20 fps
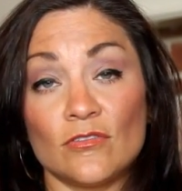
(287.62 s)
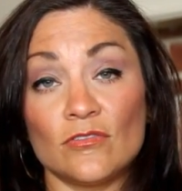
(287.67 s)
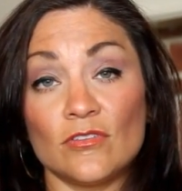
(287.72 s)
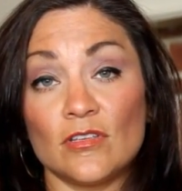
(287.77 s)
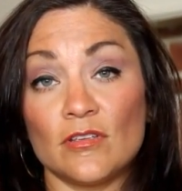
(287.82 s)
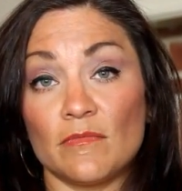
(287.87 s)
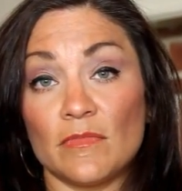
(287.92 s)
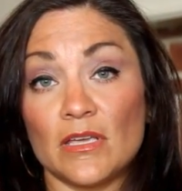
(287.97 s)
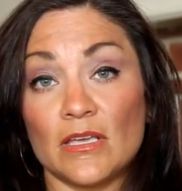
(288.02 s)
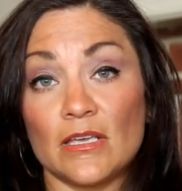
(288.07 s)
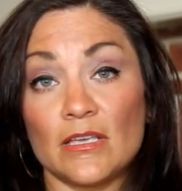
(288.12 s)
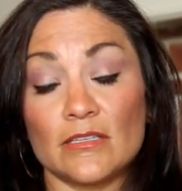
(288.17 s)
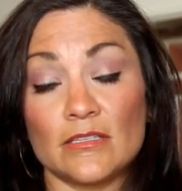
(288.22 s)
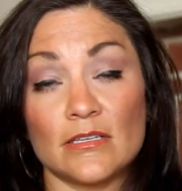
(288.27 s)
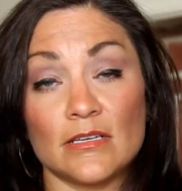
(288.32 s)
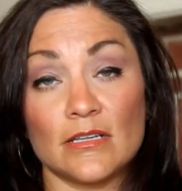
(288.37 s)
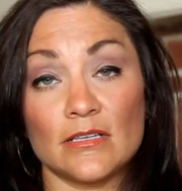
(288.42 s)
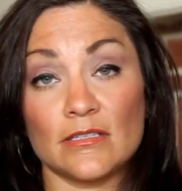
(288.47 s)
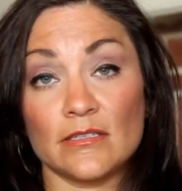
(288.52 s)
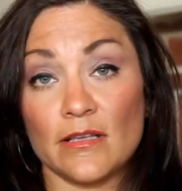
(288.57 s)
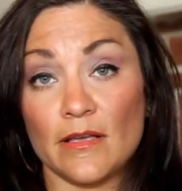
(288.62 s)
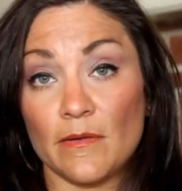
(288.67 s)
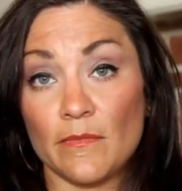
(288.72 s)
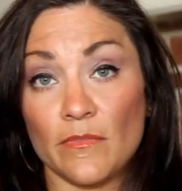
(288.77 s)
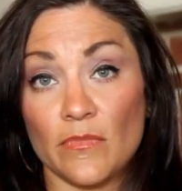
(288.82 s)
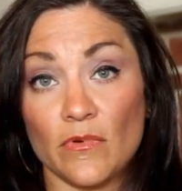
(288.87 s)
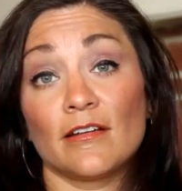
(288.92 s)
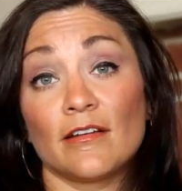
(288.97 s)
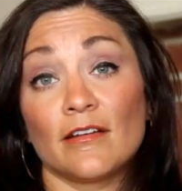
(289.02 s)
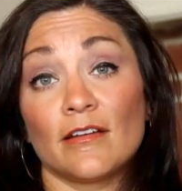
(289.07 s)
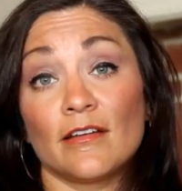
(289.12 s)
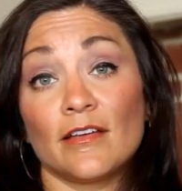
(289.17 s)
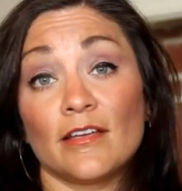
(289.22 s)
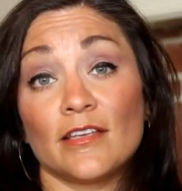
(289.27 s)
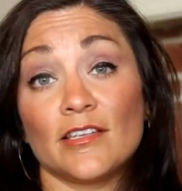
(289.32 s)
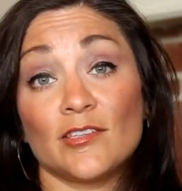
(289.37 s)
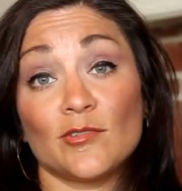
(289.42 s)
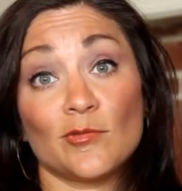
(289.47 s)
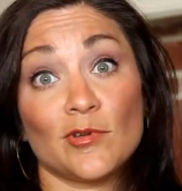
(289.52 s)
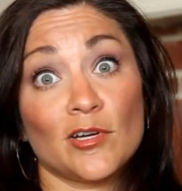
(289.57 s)
using me as an example.
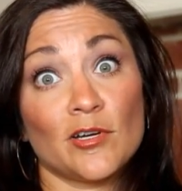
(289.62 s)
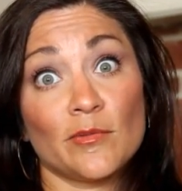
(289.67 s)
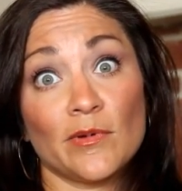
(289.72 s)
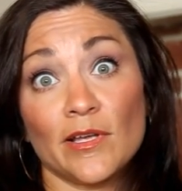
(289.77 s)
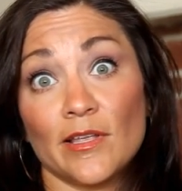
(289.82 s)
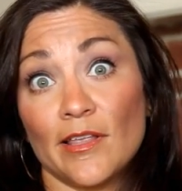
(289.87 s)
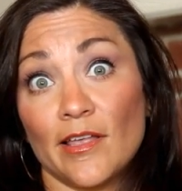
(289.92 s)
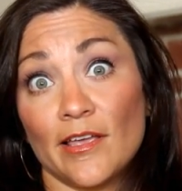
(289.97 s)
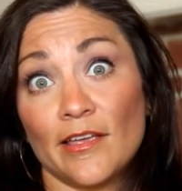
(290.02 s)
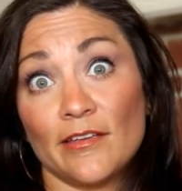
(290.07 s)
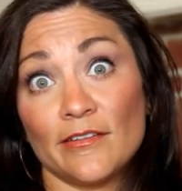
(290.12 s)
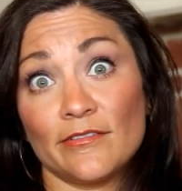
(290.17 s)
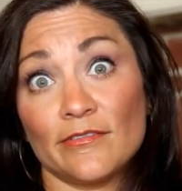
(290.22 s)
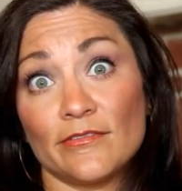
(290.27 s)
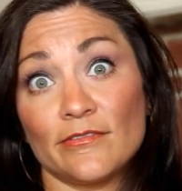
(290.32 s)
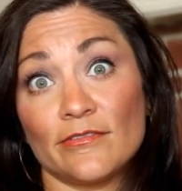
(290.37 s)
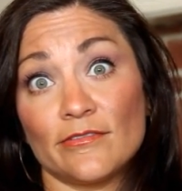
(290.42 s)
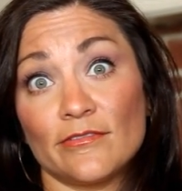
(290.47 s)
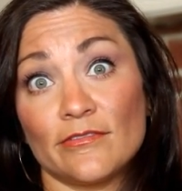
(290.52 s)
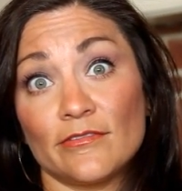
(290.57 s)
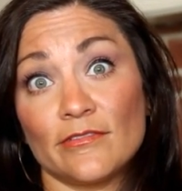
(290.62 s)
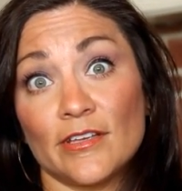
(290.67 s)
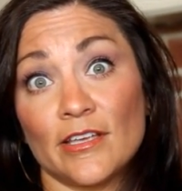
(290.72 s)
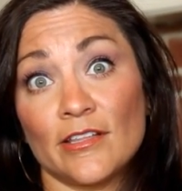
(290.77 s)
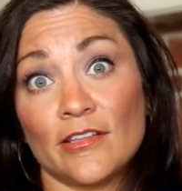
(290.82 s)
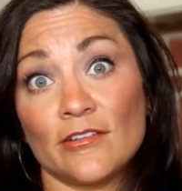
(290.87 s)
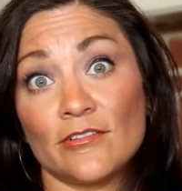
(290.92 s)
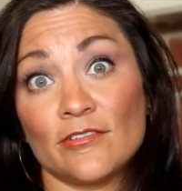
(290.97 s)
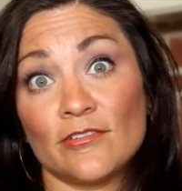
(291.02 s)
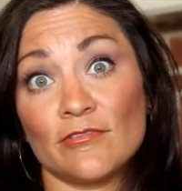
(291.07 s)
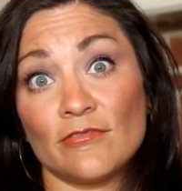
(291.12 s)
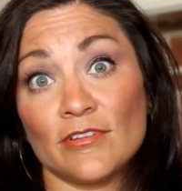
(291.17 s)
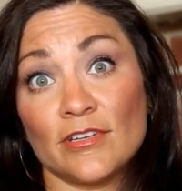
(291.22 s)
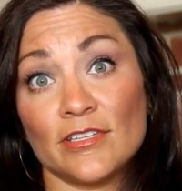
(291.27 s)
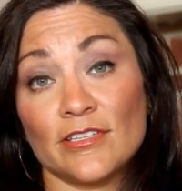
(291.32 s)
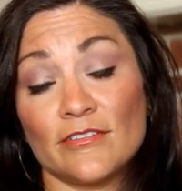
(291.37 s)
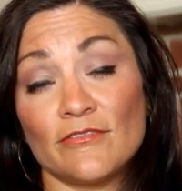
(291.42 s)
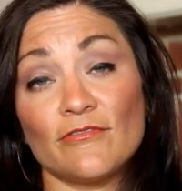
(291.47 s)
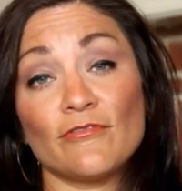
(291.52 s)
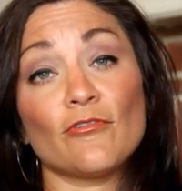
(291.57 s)
He spared my life, and there's a
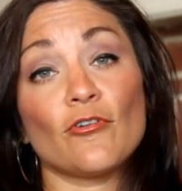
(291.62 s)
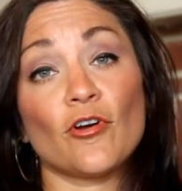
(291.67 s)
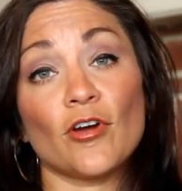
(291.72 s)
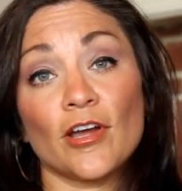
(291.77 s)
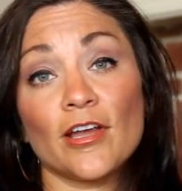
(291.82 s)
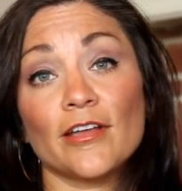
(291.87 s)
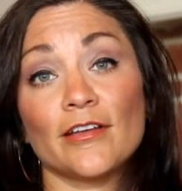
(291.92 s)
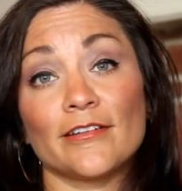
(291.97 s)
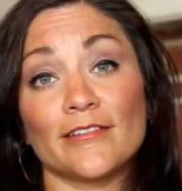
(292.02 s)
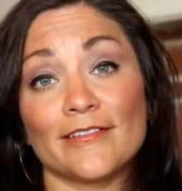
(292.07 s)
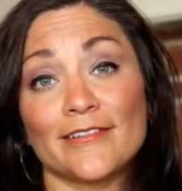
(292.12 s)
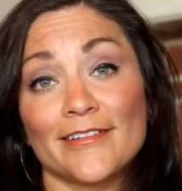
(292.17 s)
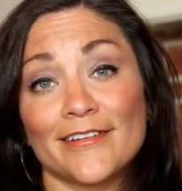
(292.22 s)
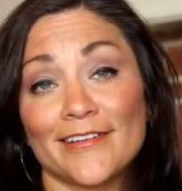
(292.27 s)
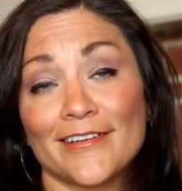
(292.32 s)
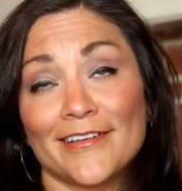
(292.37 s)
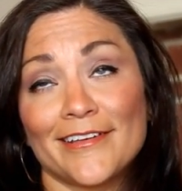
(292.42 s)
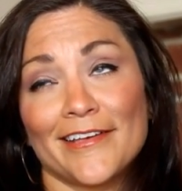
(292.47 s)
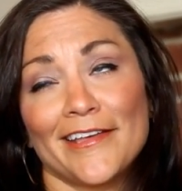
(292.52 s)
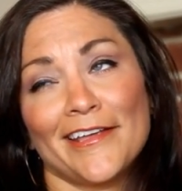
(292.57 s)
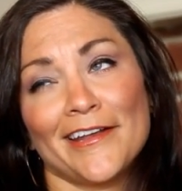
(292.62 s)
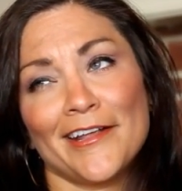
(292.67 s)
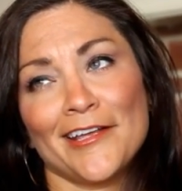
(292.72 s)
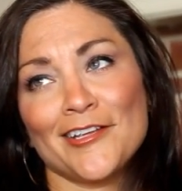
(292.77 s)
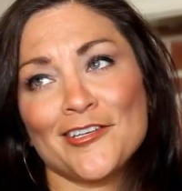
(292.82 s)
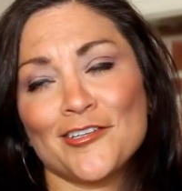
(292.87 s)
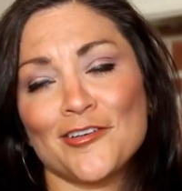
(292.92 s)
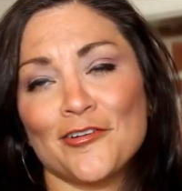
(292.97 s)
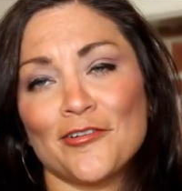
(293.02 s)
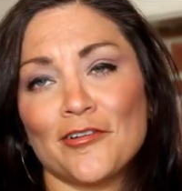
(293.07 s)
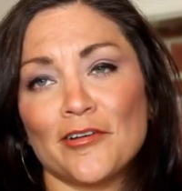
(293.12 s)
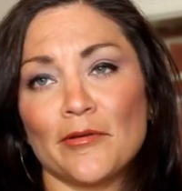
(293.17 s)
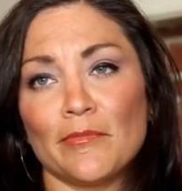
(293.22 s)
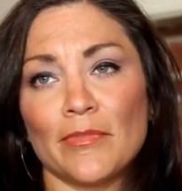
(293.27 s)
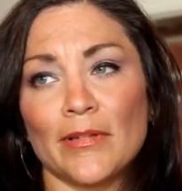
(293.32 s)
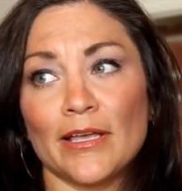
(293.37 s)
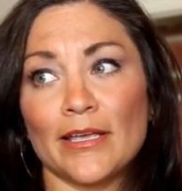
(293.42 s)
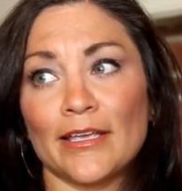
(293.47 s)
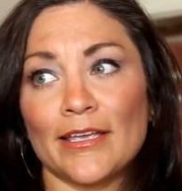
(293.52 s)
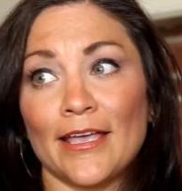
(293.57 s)
reason for it. And I joke,
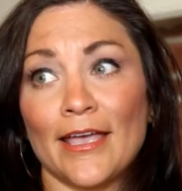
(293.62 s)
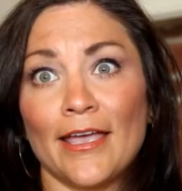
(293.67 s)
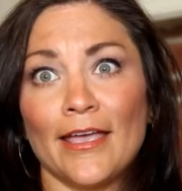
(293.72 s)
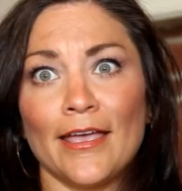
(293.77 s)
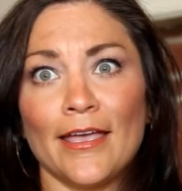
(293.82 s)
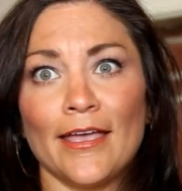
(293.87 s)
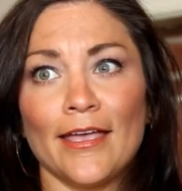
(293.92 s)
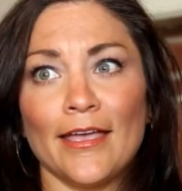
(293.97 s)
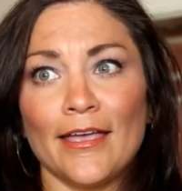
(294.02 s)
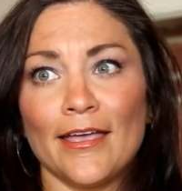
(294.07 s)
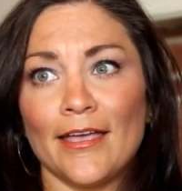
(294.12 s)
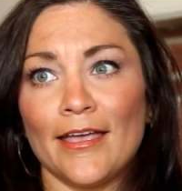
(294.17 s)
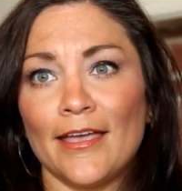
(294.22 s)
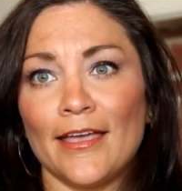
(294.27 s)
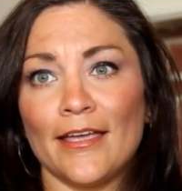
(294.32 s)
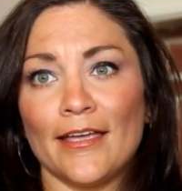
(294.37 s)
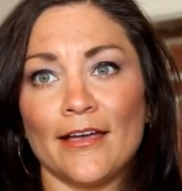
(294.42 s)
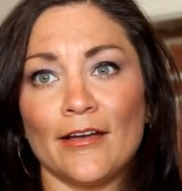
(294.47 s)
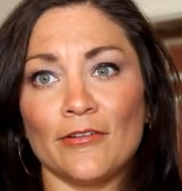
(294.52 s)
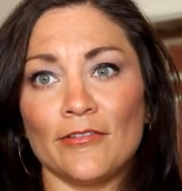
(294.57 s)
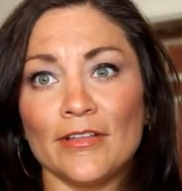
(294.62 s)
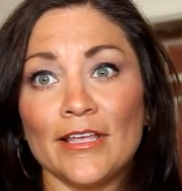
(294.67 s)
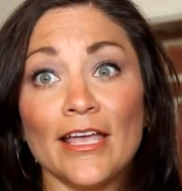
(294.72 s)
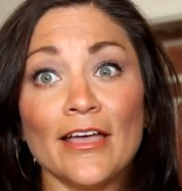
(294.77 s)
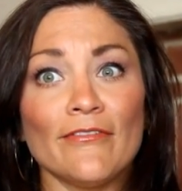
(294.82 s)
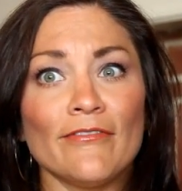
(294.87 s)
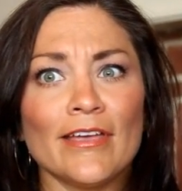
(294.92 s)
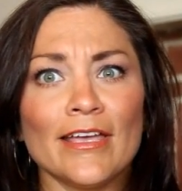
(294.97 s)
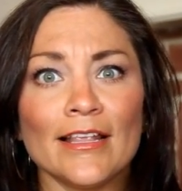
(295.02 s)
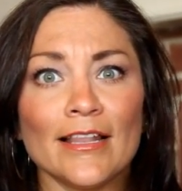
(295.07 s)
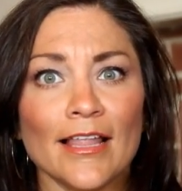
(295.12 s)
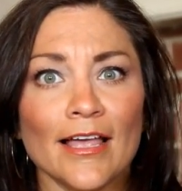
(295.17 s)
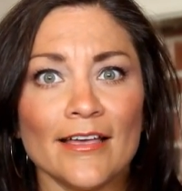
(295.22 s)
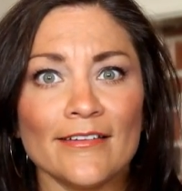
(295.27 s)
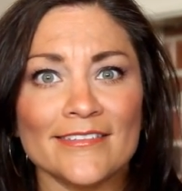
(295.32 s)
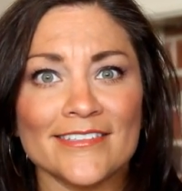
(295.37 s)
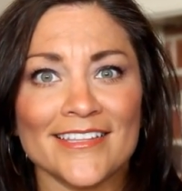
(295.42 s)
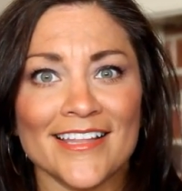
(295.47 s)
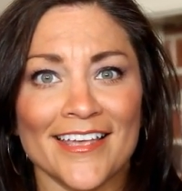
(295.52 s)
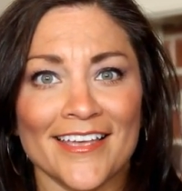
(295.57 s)
I'm like, hey, I only have 8
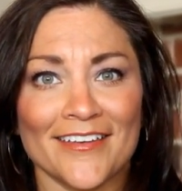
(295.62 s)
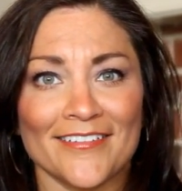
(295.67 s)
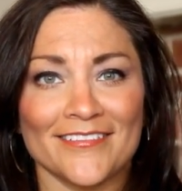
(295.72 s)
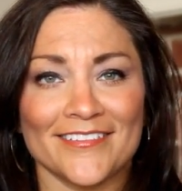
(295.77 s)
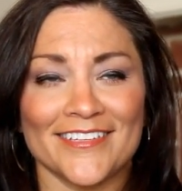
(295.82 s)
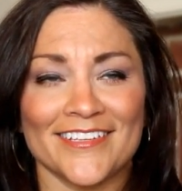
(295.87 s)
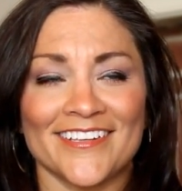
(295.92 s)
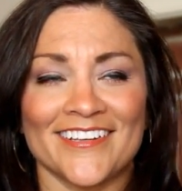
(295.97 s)
lives left,